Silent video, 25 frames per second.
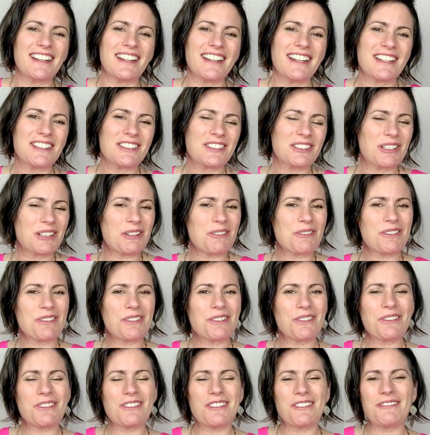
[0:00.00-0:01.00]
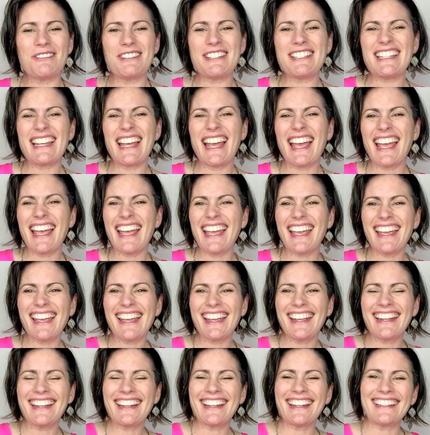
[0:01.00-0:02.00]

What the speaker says: That's closer to a 10,